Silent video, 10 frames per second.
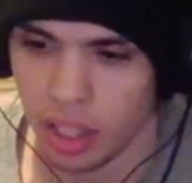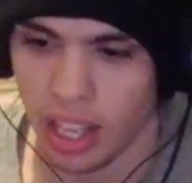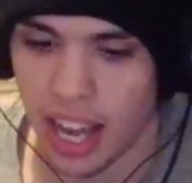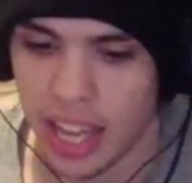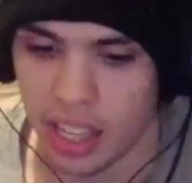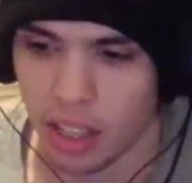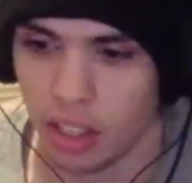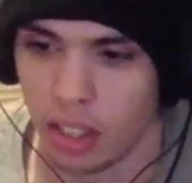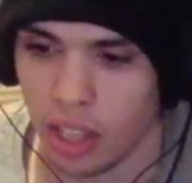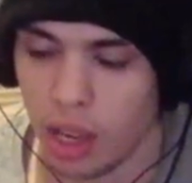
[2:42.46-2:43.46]
Like,
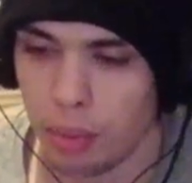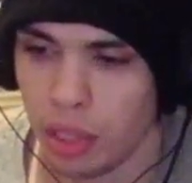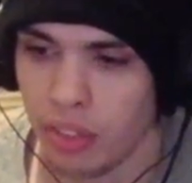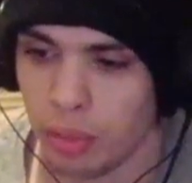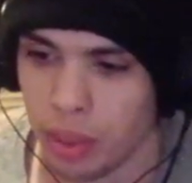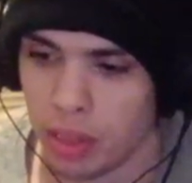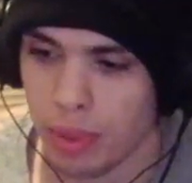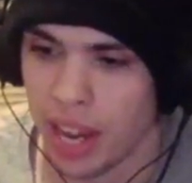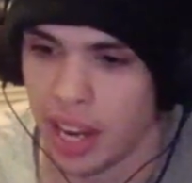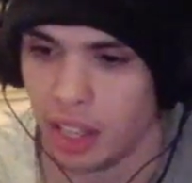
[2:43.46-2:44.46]
unbelievably
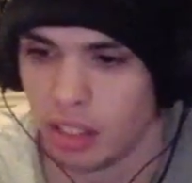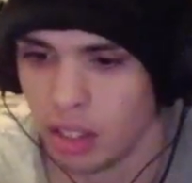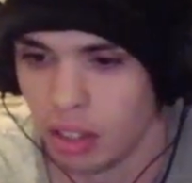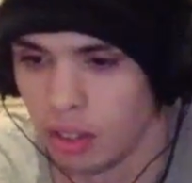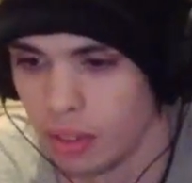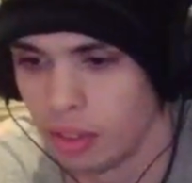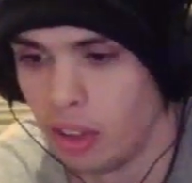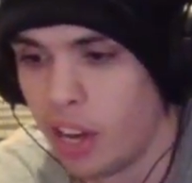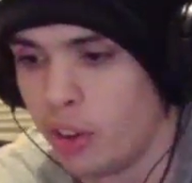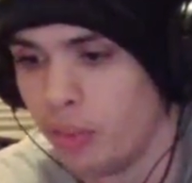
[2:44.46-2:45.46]
smashed.
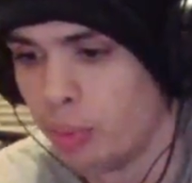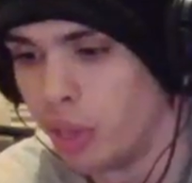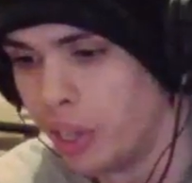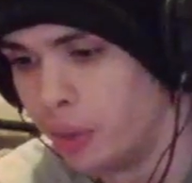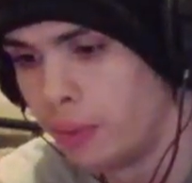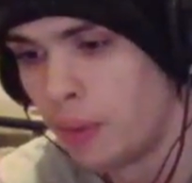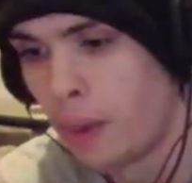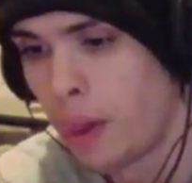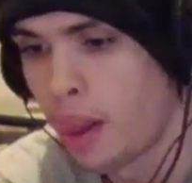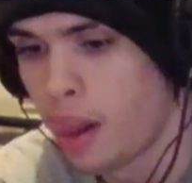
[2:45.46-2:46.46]
So I don't even play it.
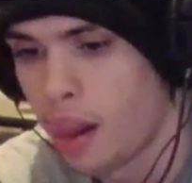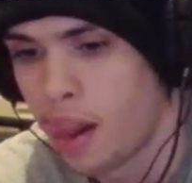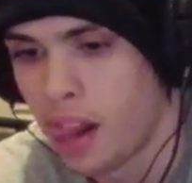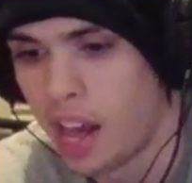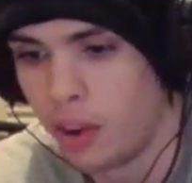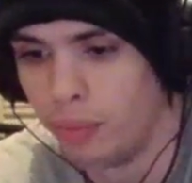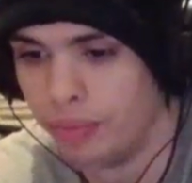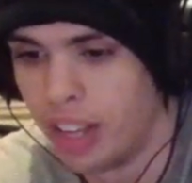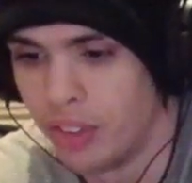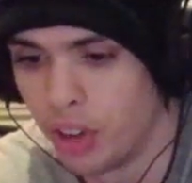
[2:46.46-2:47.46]
I don't
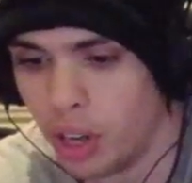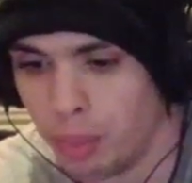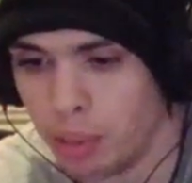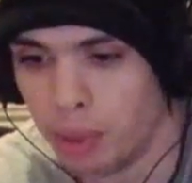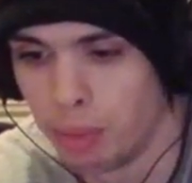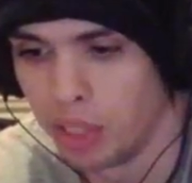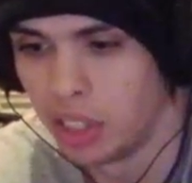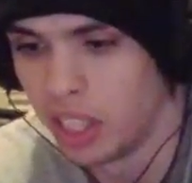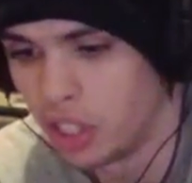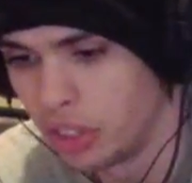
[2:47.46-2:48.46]
ever hardly play my
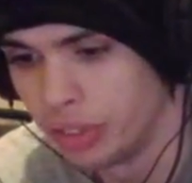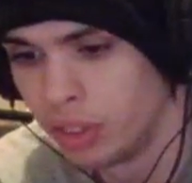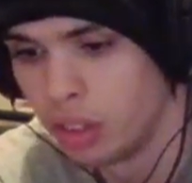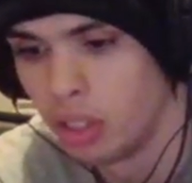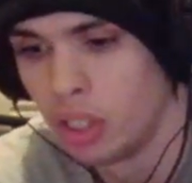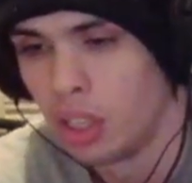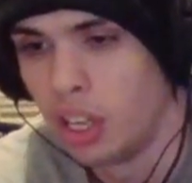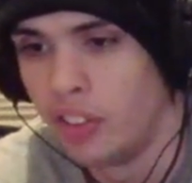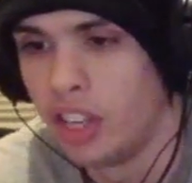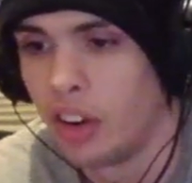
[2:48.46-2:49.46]
PlayStation.
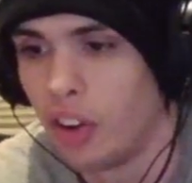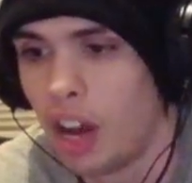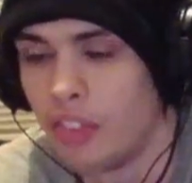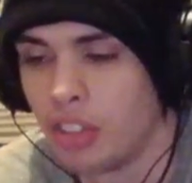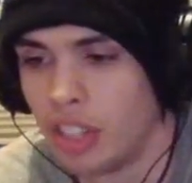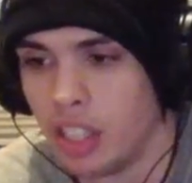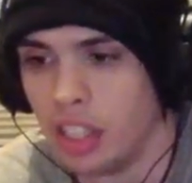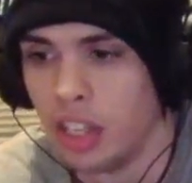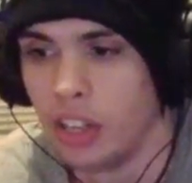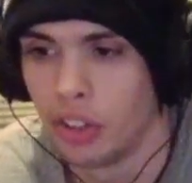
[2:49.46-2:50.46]
And then obviously
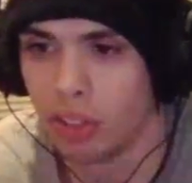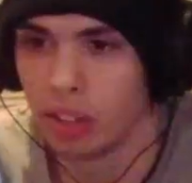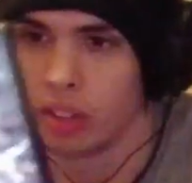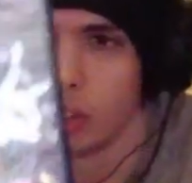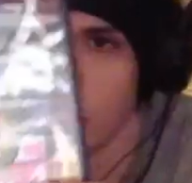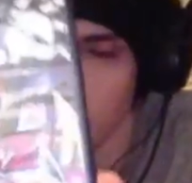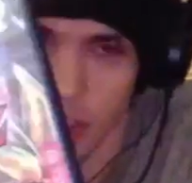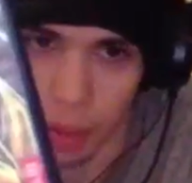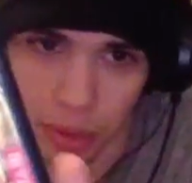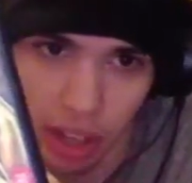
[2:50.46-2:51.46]
this
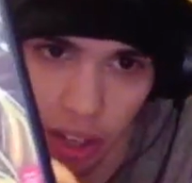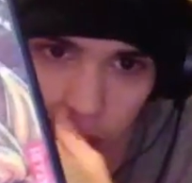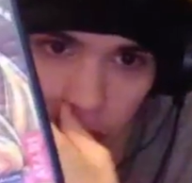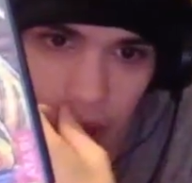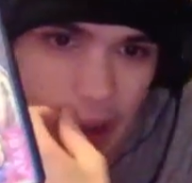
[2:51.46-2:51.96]
game sucks.